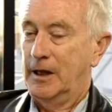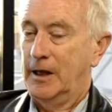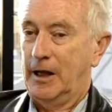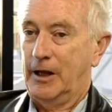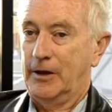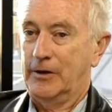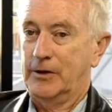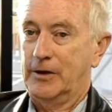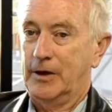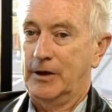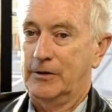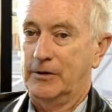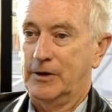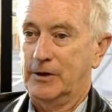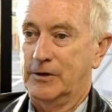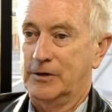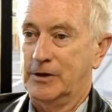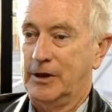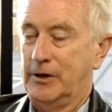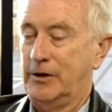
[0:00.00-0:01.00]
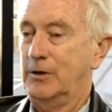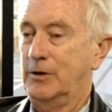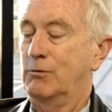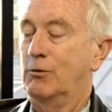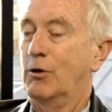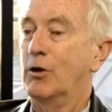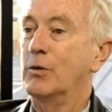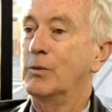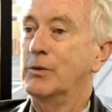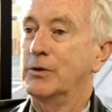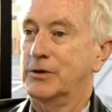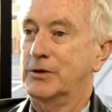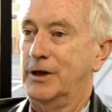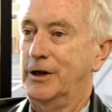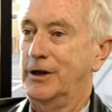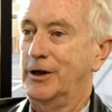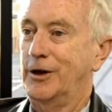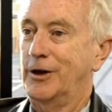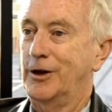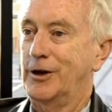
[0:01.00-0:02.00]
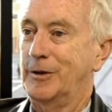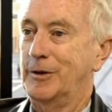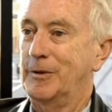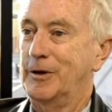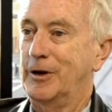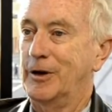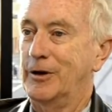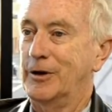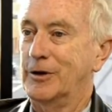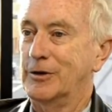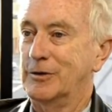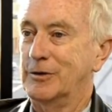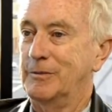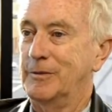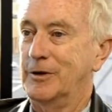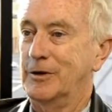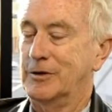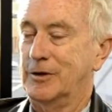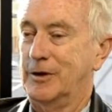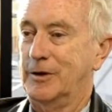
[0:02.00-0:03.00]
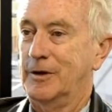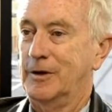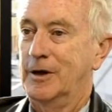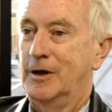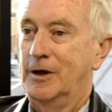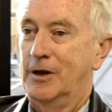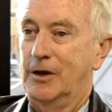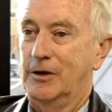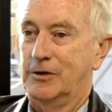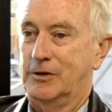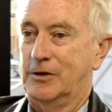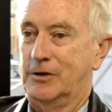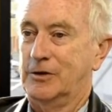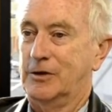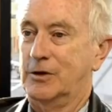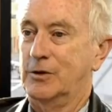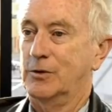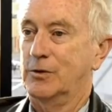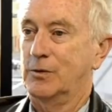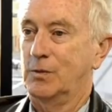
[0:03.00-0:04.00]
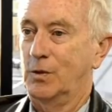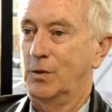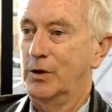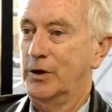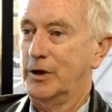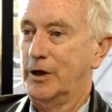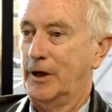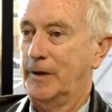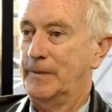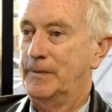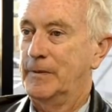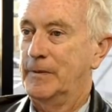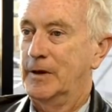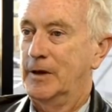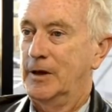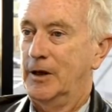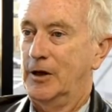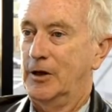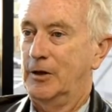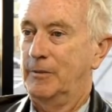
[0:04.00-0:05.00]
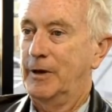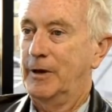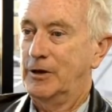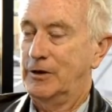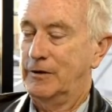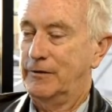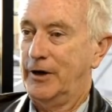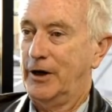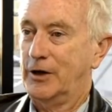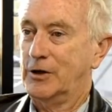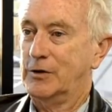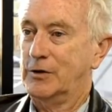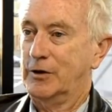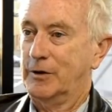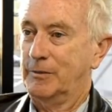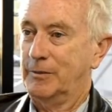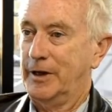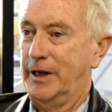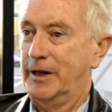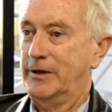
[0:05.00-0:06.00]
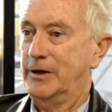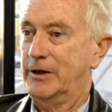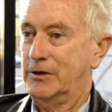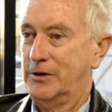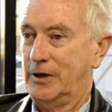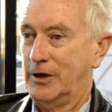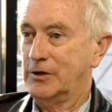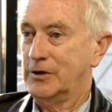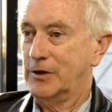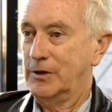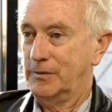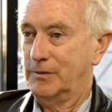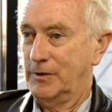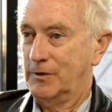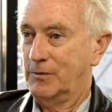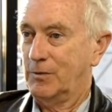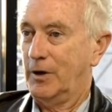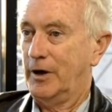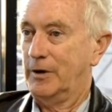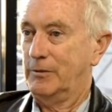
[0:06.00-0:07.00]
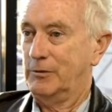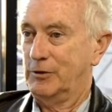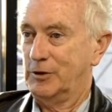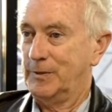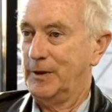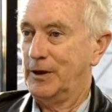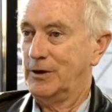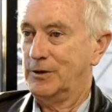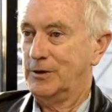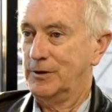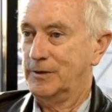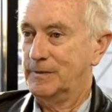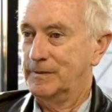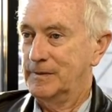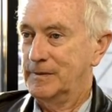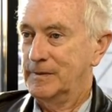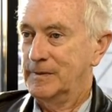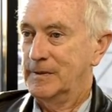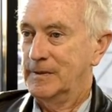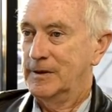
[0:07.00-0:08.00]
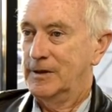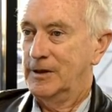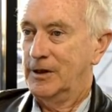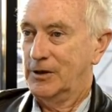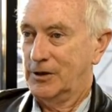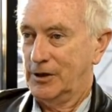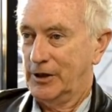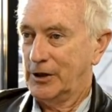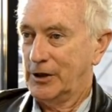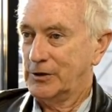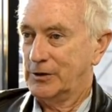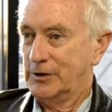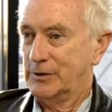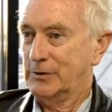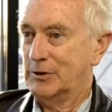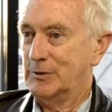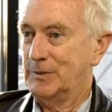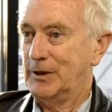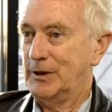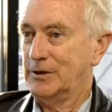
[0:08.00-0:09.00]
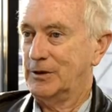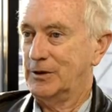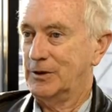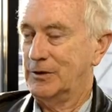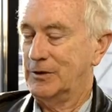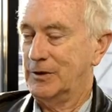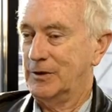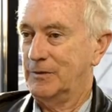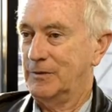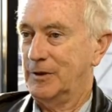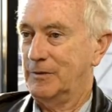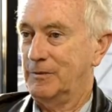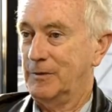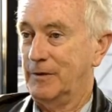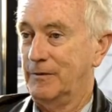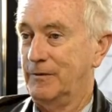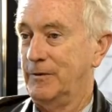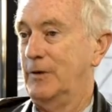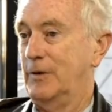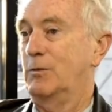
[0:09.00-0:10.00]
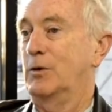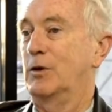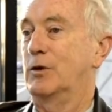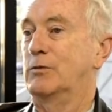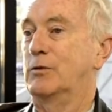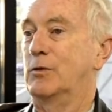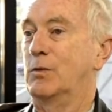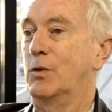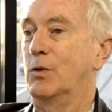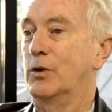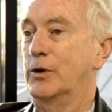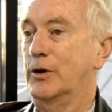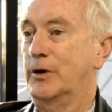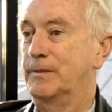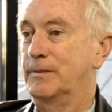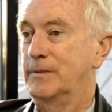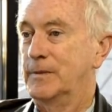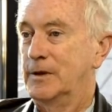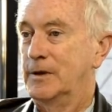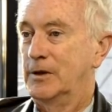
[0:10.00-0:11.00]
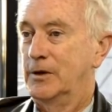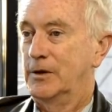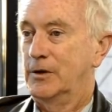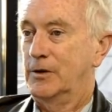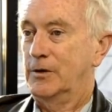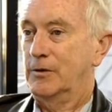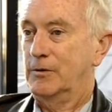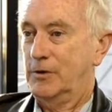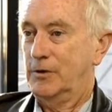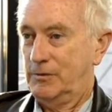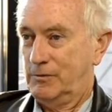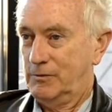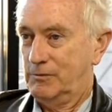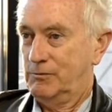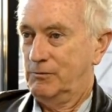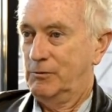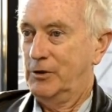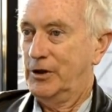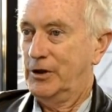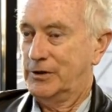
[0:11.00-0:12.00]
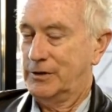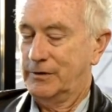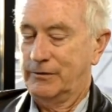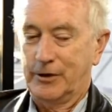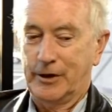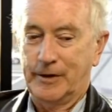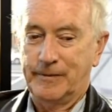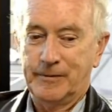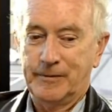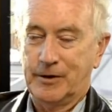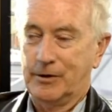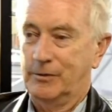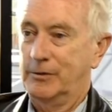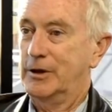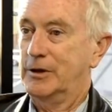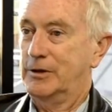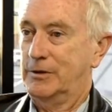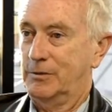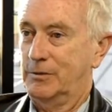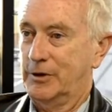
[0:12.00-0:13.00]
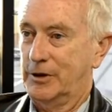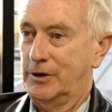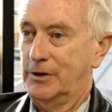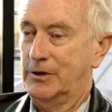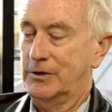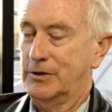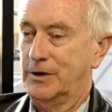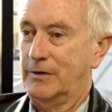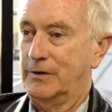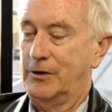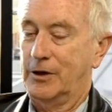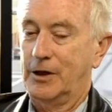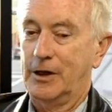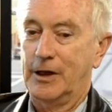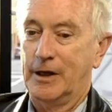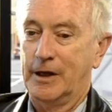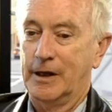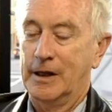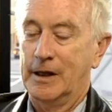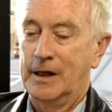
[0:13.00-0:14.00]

And there's nothing wrong with saying you're going to be going as a skilled worker in a manufacturing plant. That's actually a quite respected, intellectually respected and well rewarded, relatively, career than what it is over here.